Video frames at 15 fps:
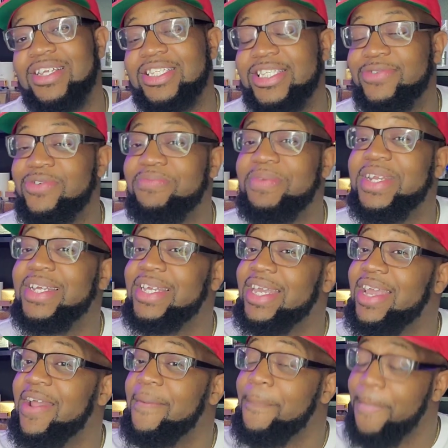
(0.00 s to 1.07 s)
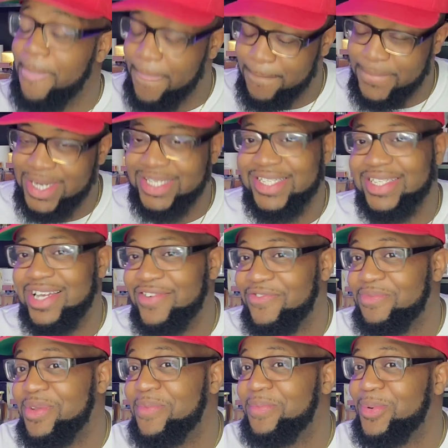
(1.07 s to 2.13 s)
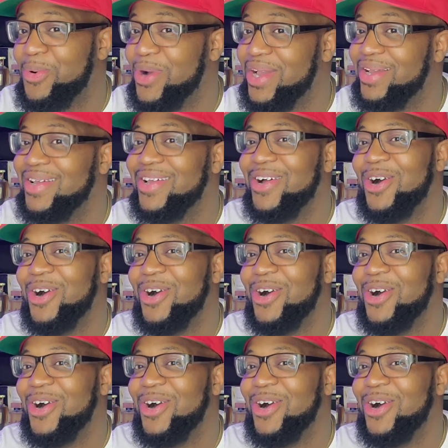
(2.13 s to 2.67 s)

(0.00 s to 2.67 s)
Until we meet again, much love from your boy.